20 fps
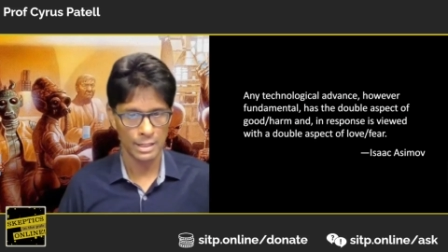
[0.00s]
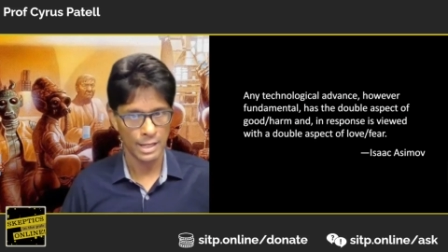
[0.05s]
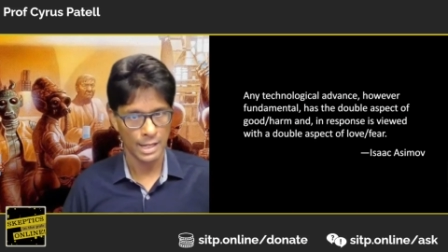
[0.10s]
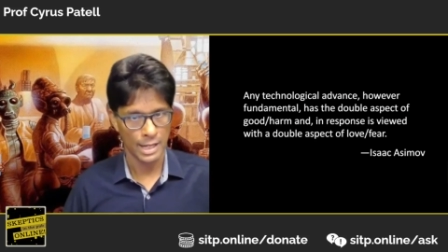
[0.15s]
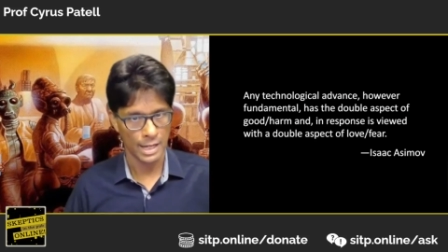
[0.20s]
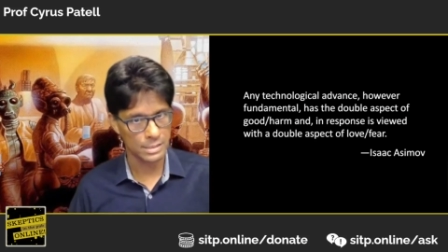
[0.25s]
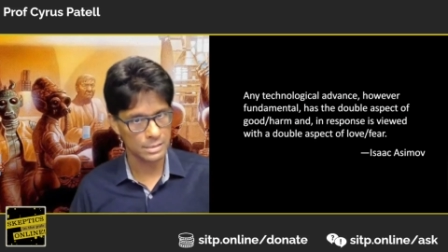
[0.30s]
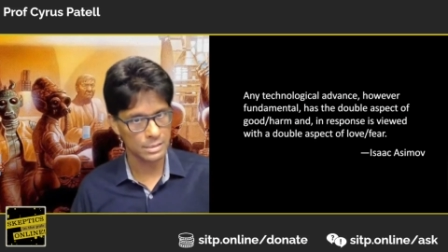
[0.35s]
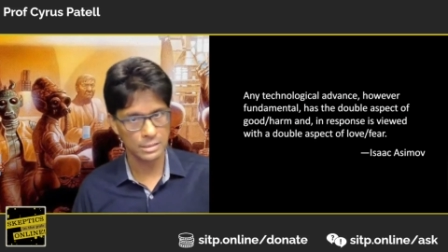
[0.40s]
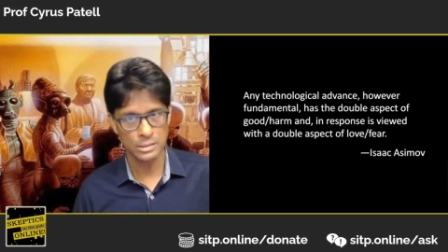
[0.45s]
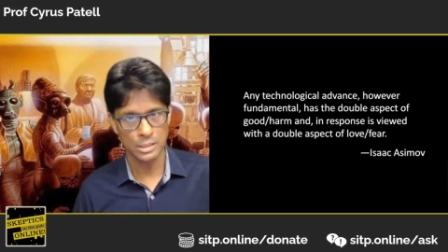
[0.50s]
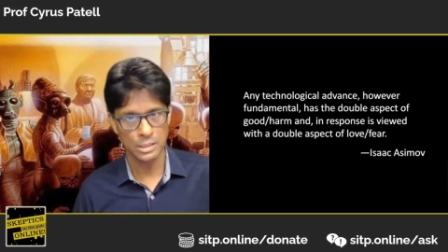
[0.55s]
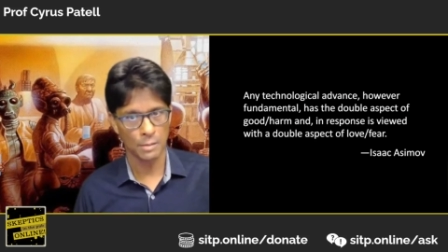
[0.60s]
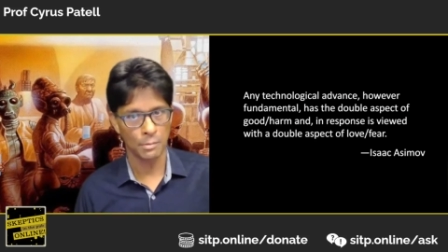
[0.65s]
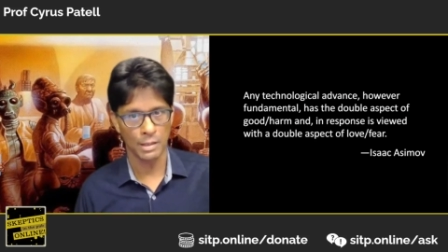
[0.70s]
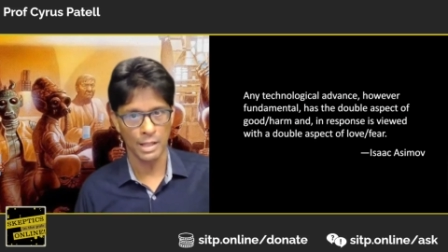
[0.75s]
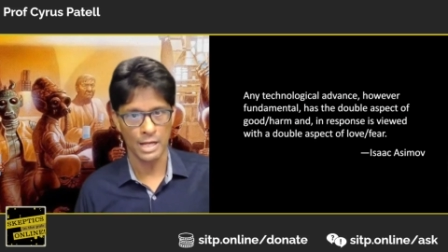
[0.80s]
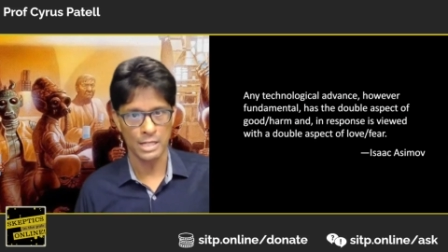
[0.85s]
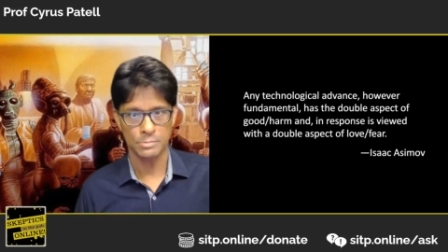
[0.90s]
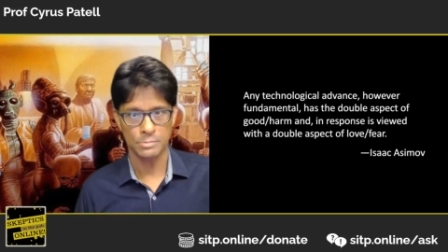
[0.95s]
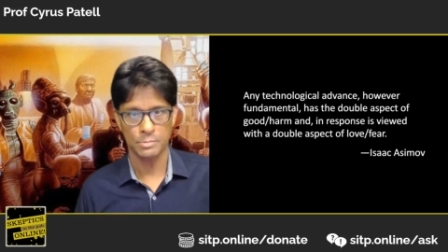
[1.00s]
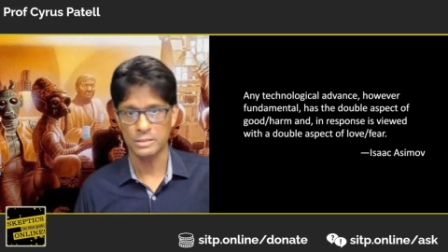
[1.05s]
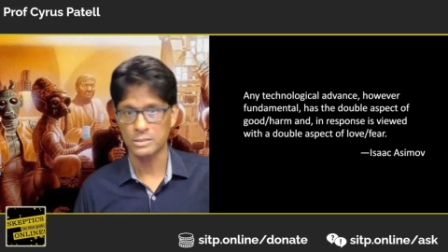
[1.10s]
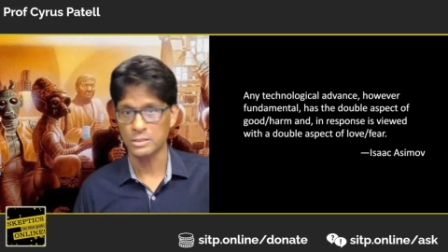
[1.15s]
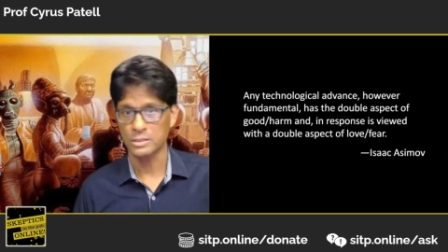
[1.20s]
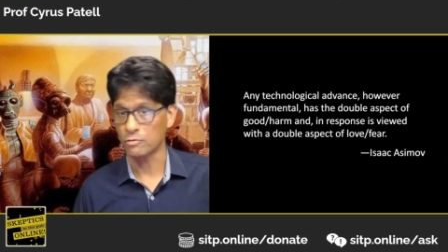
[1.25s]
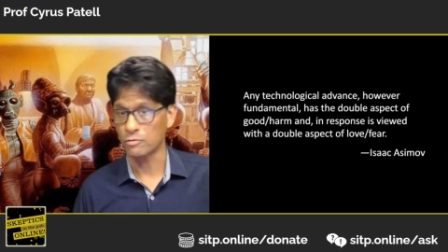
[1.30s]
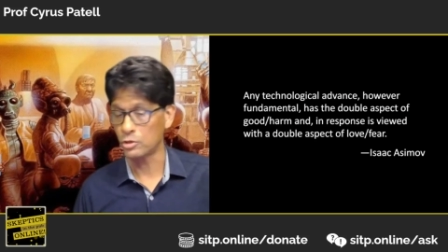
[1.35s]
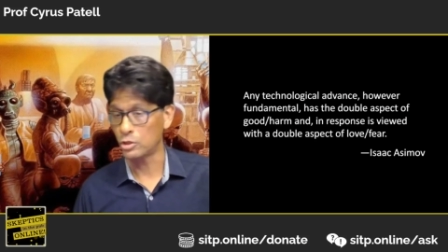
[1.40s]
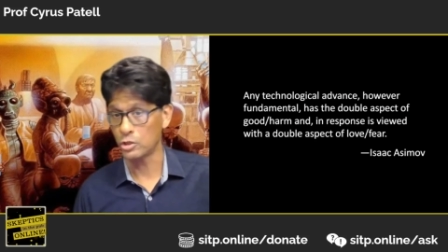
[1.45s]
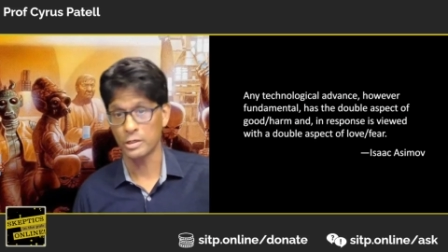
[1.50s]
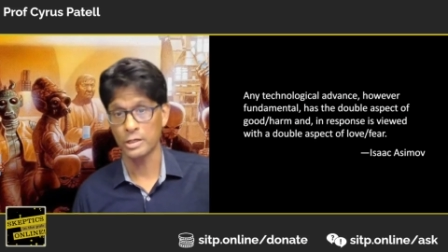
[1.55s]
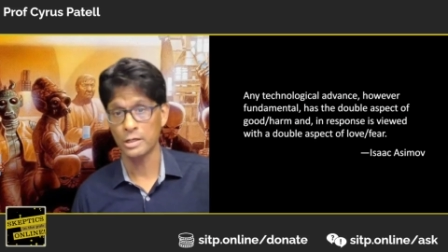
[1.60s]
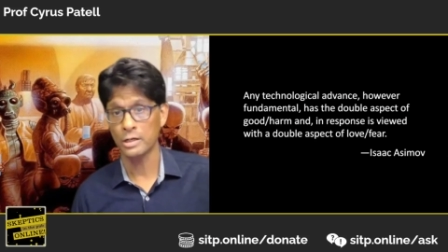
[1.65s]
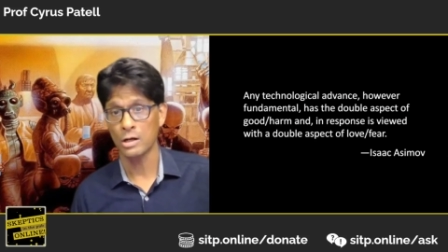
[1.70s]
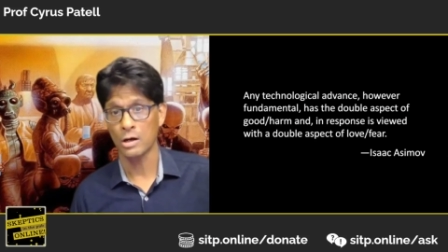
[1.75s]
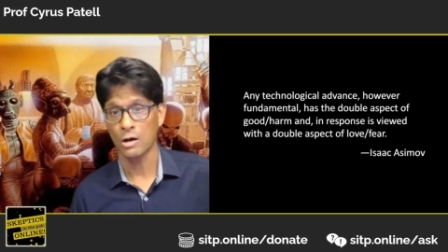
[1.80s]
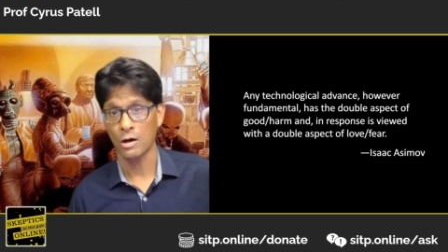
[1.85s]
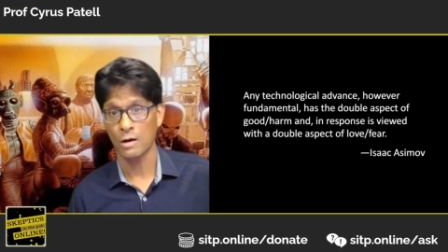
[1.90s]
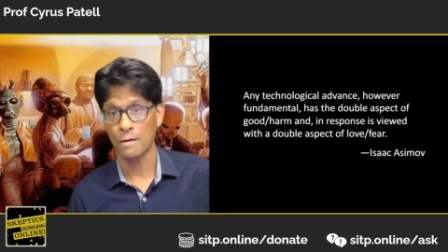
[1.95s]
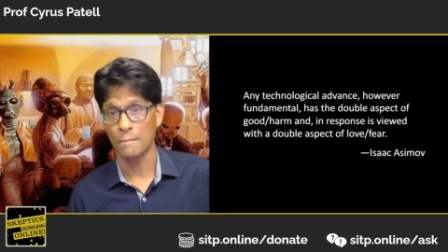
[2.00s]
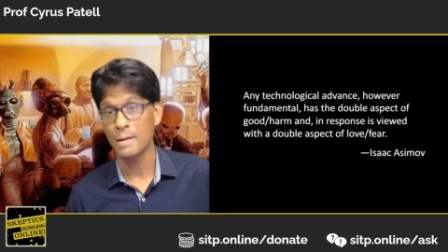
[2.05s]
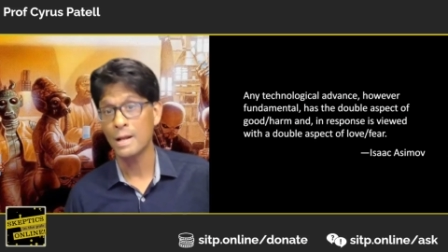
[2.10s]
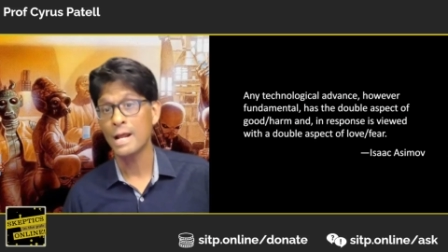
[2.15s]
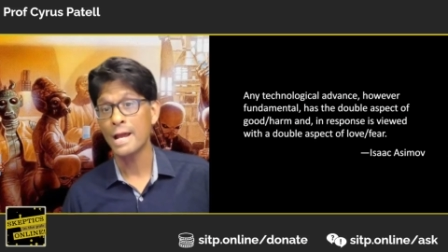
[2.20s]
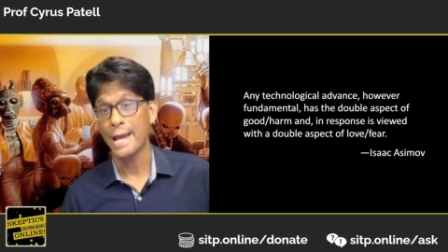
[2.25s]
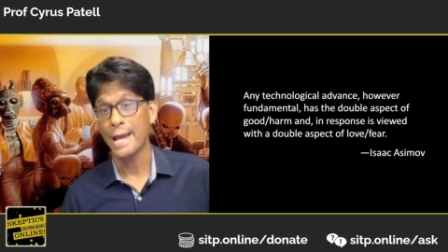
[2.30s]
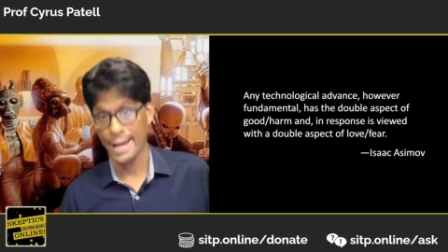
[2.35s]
has the double aspect of good and harm,